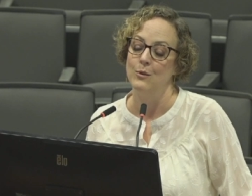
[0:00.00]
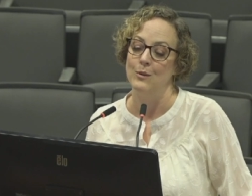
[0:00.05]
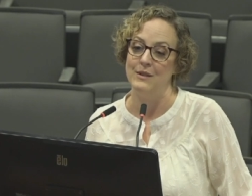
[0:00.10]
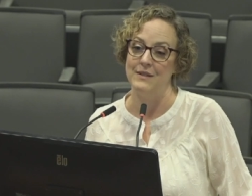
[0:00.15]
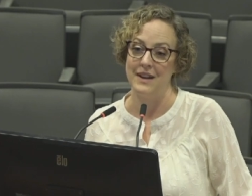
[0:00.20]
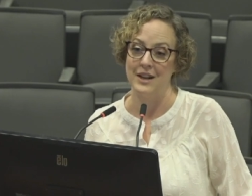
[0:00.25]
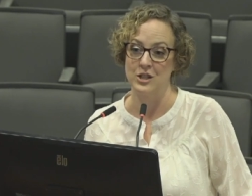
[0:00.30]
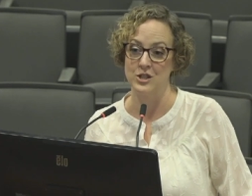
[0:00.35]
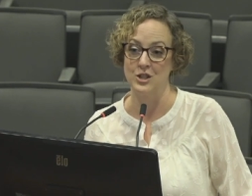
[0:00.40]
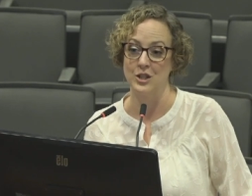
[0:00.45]

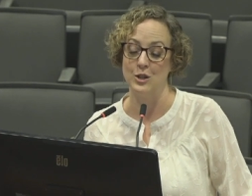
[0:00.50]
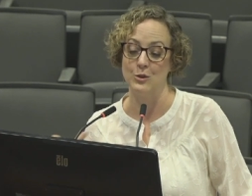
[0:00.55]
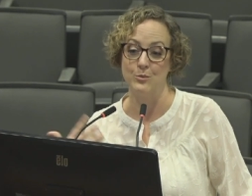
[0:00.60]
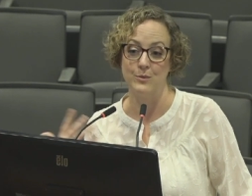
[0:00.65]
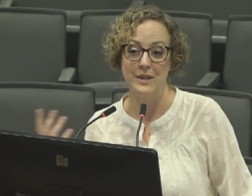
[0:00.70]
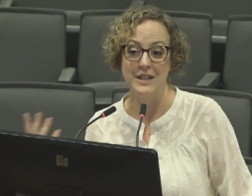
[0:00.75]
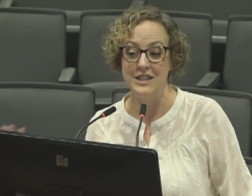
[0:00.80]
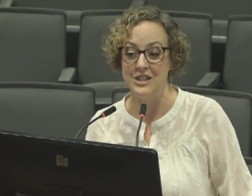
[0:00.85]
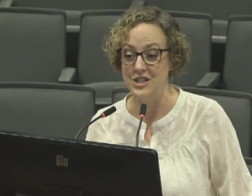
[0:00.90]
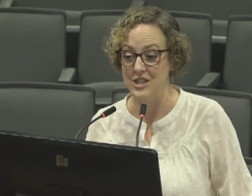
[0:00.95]
We've actually
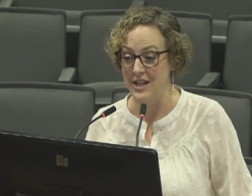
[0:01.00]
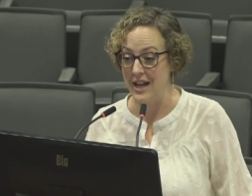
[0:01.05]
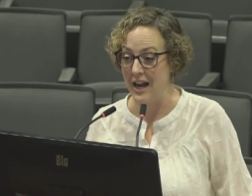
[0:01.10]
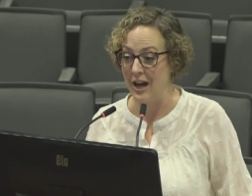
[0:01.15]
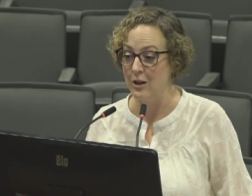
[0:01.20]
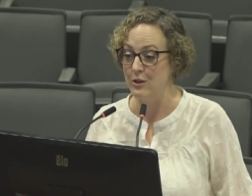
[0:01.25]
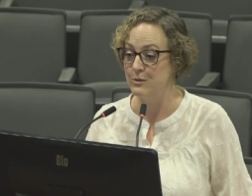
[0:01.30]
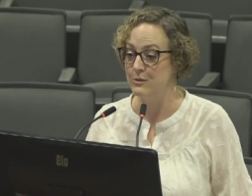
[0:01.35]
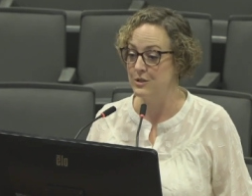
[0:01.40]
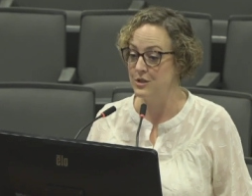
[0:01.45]
reached
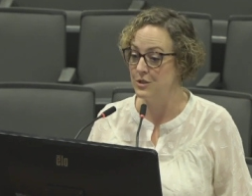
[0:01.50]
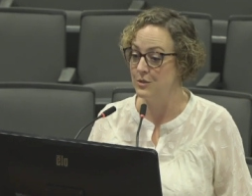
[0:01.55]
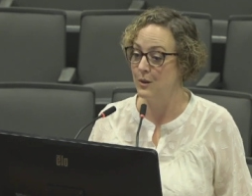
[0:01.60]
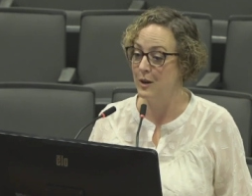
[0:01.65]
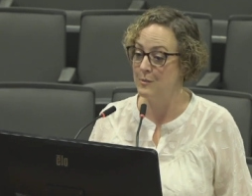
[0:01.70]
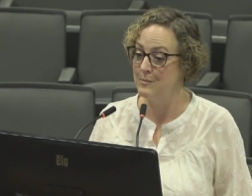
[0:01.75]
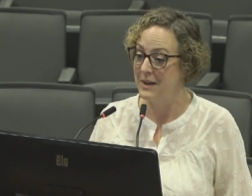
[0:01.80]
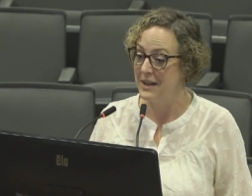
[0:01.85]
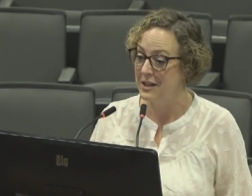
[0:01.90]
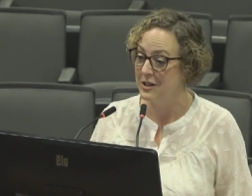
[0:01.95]
out to
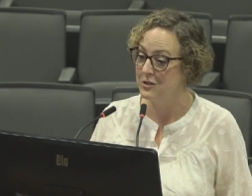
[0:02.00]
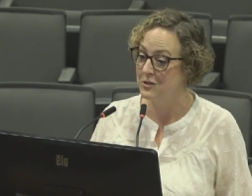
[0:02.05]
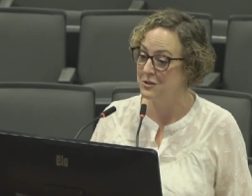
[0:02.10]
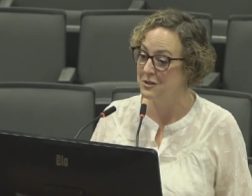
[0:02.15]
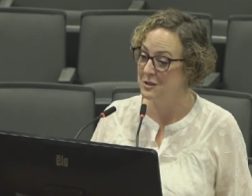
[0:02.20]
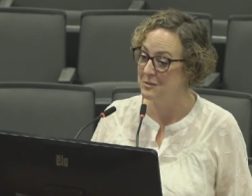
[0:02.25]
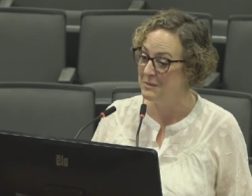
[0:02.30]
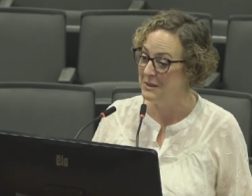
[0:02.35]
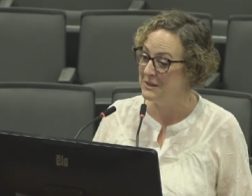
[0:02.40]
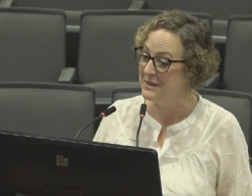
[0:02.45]
our medical
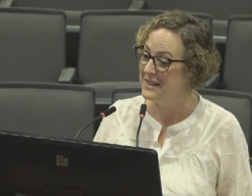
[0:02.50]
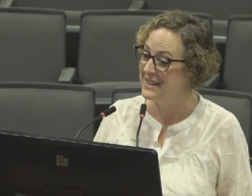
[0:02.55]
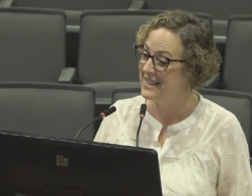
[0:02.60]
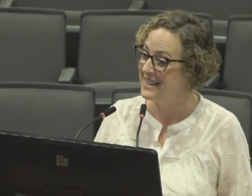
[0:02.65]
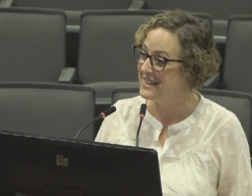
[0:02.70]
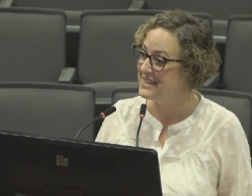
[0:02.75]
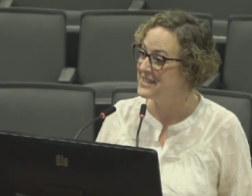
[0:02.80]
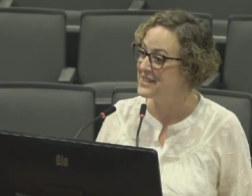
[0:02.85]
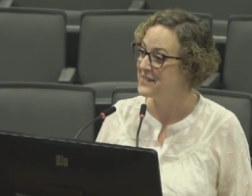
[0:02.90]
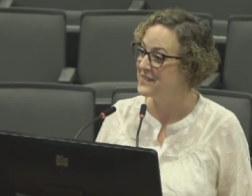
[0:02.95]

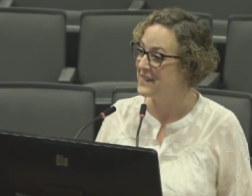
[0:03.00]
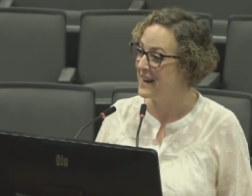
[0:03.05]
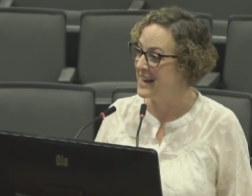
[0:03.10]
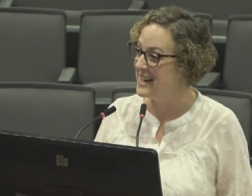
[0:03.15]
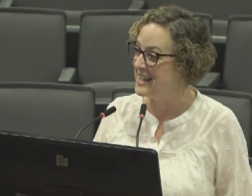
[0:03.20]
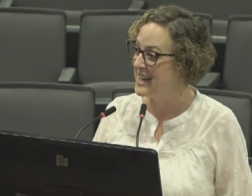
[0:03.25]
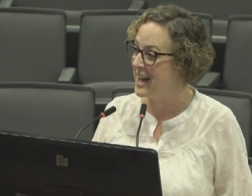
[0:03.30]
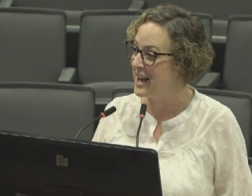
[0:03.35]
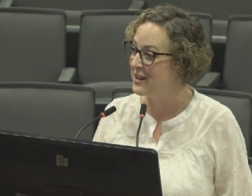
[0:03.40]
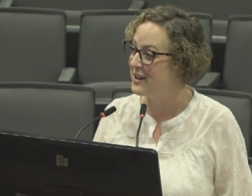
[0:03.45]
community to
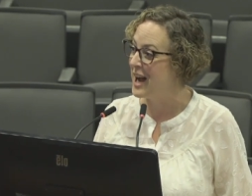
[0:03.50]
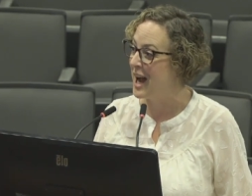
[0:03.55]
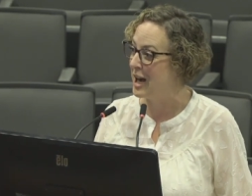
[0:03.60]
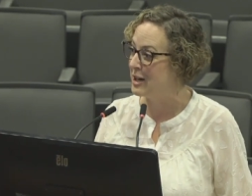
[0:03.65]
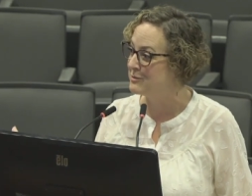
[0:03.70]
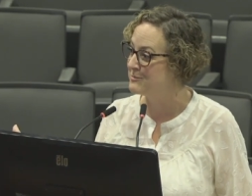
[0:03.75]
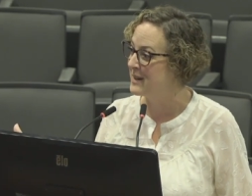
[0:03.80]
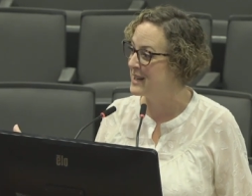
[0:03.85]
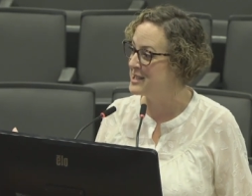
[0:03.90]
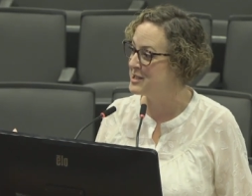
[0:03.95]
find out
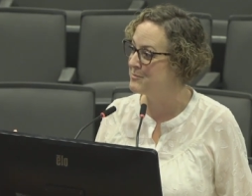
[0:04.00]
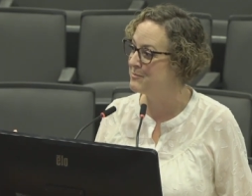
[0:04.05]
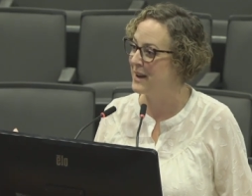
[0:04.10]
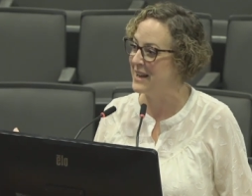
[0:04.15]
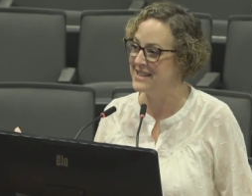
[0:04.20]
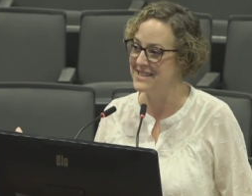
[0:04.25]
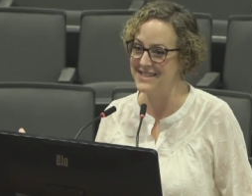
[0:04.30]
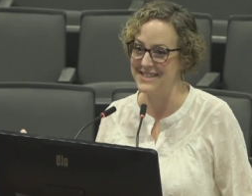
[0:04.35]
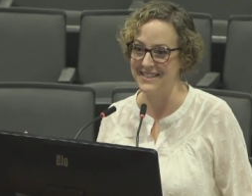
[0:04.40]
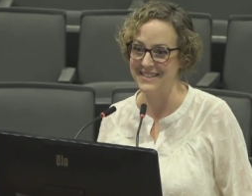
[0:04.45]
how much
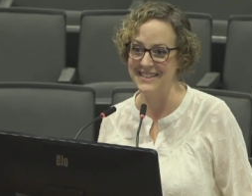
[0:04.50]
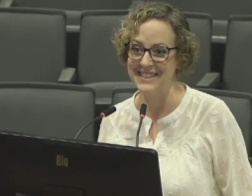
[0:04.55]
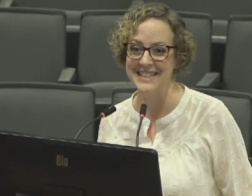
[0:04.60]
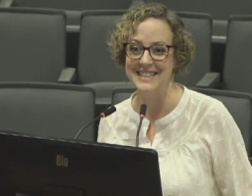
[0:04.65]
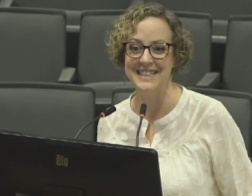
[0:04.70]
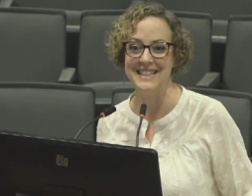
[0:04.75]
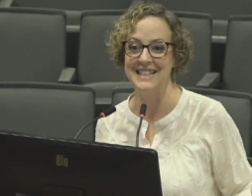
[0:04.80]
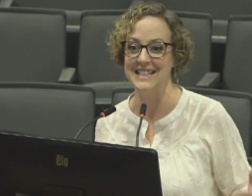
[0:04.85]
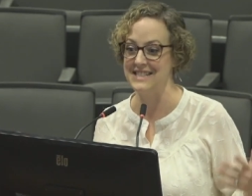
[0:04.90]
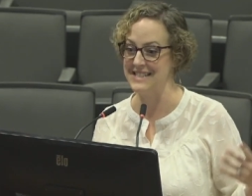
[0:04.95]

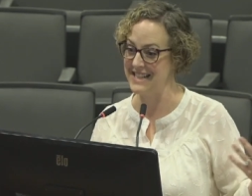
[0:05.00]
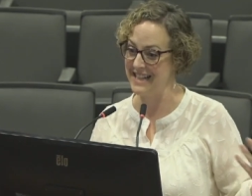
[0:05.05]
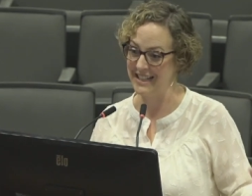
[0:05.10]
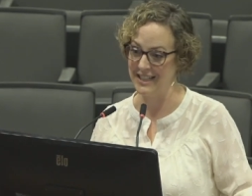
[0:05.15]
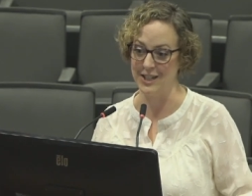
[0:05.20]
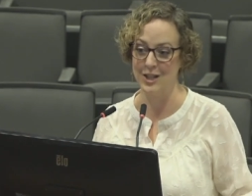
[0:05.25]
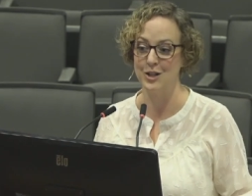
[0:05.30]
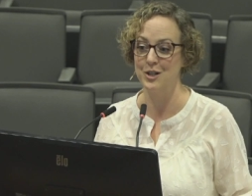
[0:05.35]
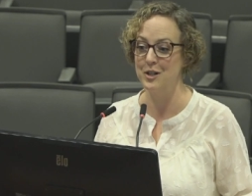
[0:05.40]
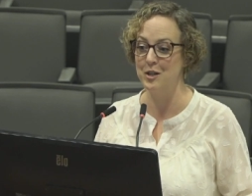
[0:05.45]
bicillin is
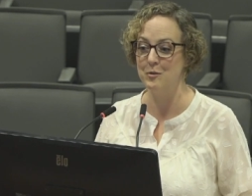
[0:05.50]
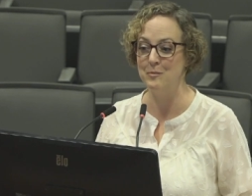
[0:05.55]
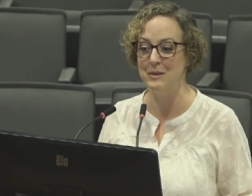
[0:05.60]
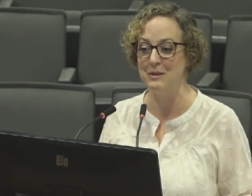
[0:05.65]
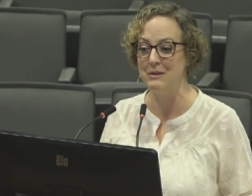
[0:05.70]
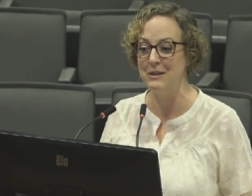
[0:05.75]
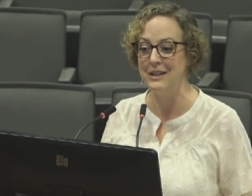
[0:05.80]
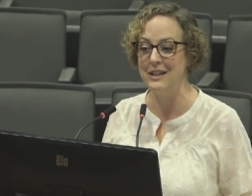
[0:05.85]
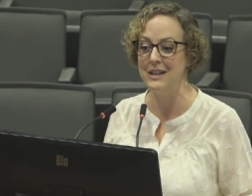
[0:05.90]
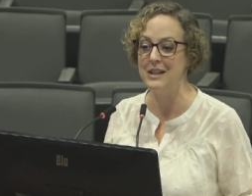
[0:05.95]
in our
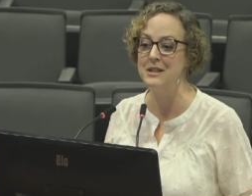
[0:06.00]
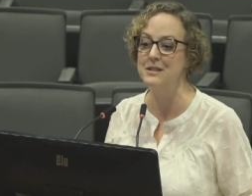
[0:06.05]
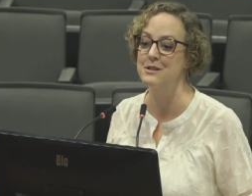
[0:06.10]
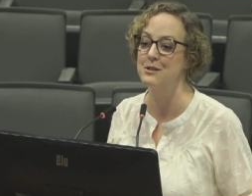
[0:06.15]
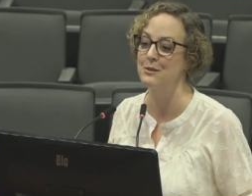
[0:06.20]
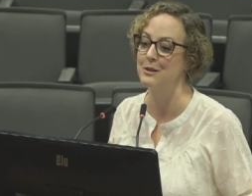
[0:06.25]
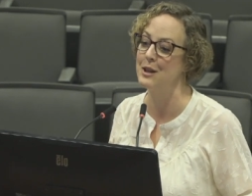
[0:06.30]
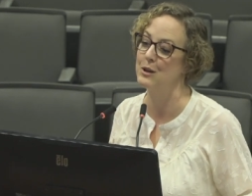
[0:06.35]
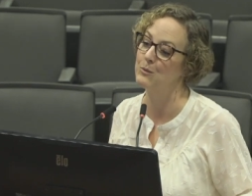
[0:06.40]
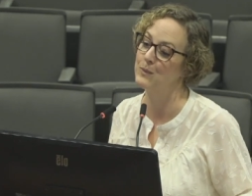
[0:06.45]
community
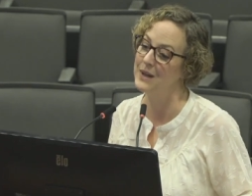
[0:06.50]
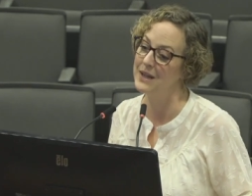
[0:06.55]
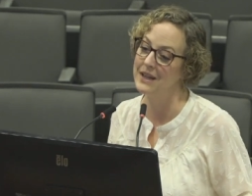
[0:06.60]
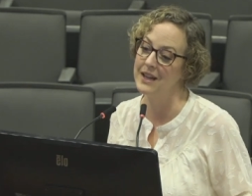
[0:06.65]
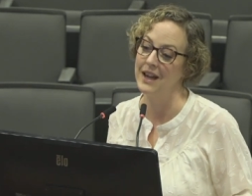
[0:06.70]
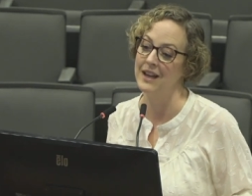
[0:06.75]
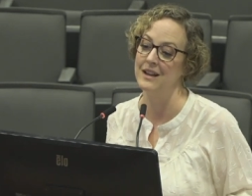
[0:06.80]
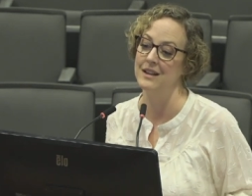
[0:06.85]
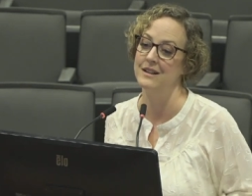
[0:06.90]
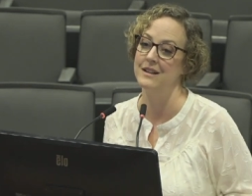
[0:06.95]
so that we
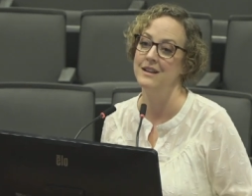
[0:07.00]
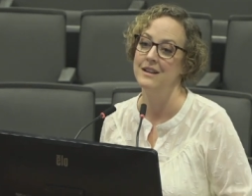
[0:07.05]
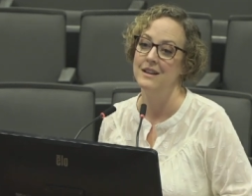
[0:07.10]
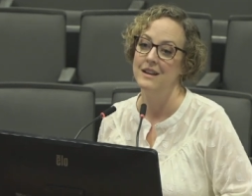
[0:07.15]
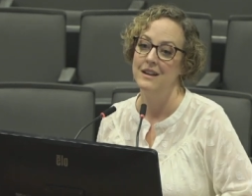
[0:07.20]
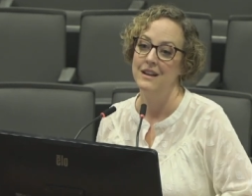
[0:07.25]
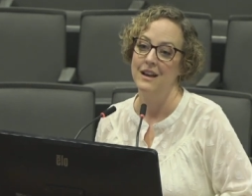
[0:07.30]
can